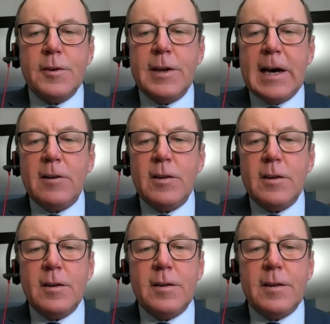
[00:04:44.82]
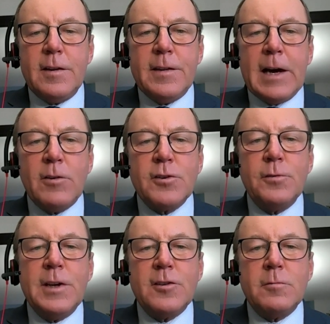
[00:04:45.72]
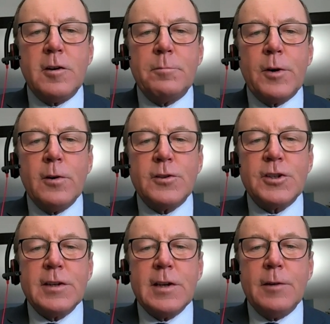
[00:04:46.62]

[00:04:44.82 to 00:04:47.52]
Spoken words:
Now, that was a reasonable approach,